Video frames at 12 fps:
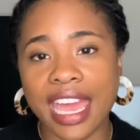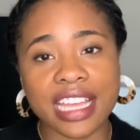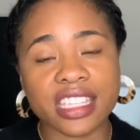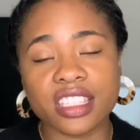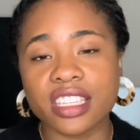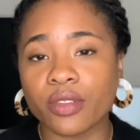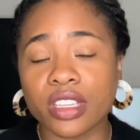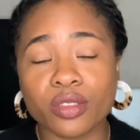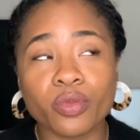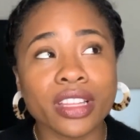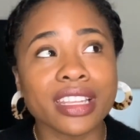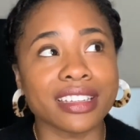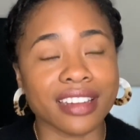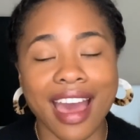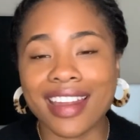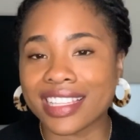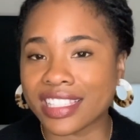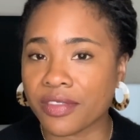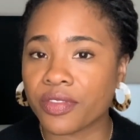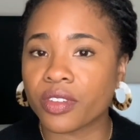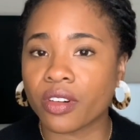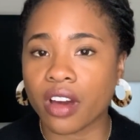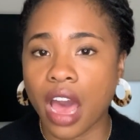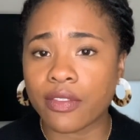It's really not a
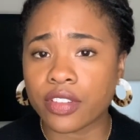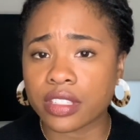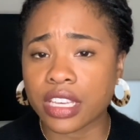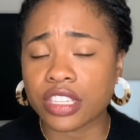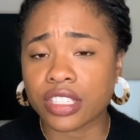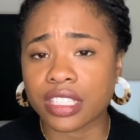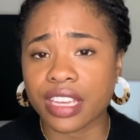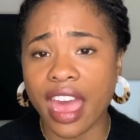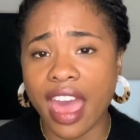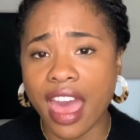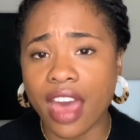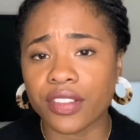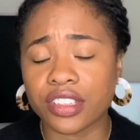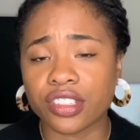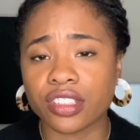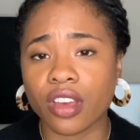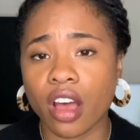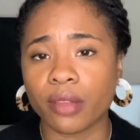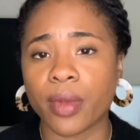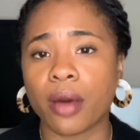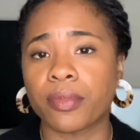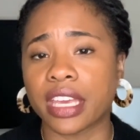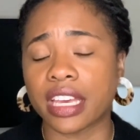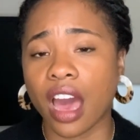difficult conversation to have. It's just all
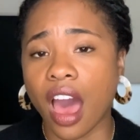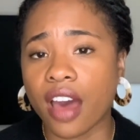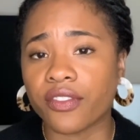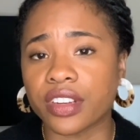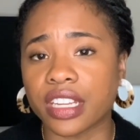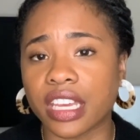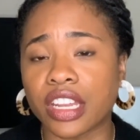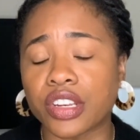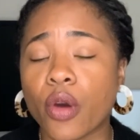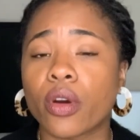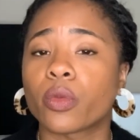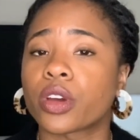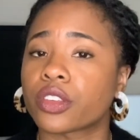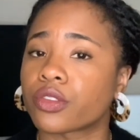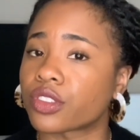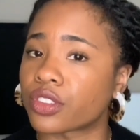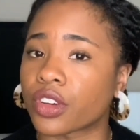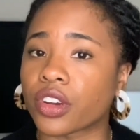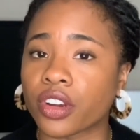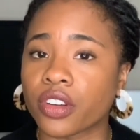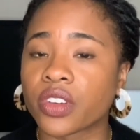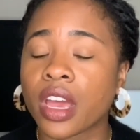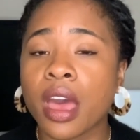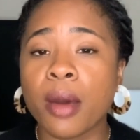about being confident and knowing what you
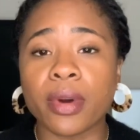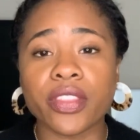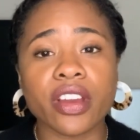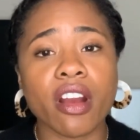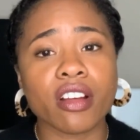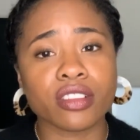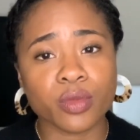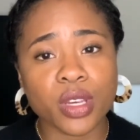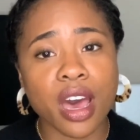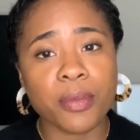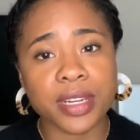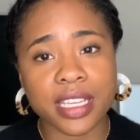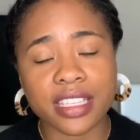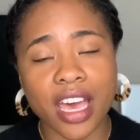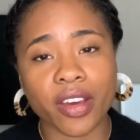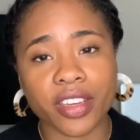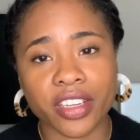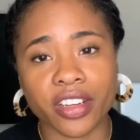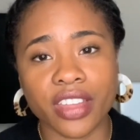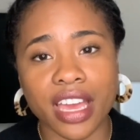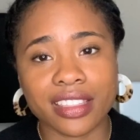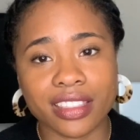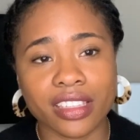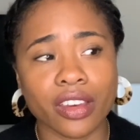deserve. But there are some companies out here
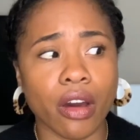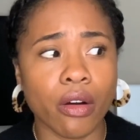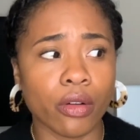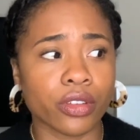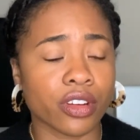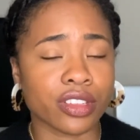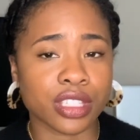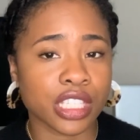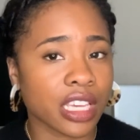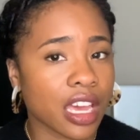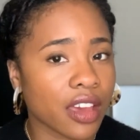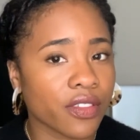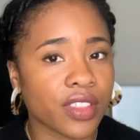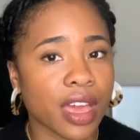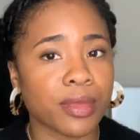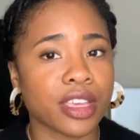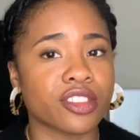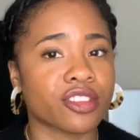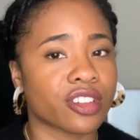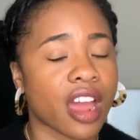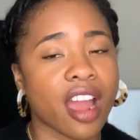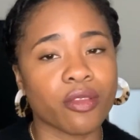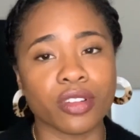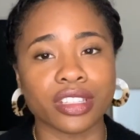that see, oh, you're a CF, that means you're
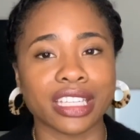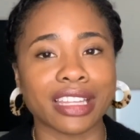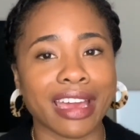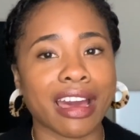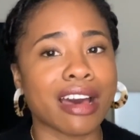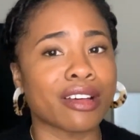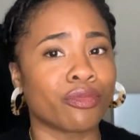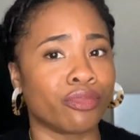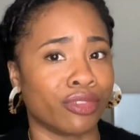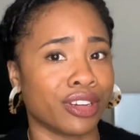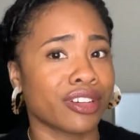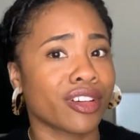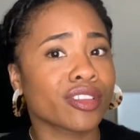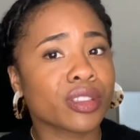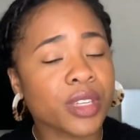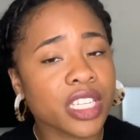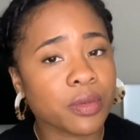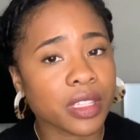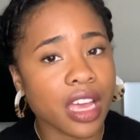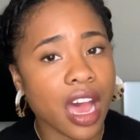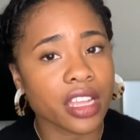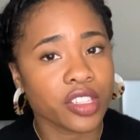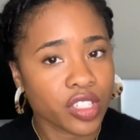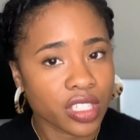not really like a real speech
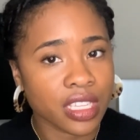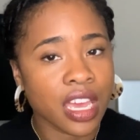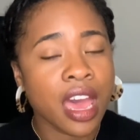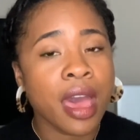pathologist.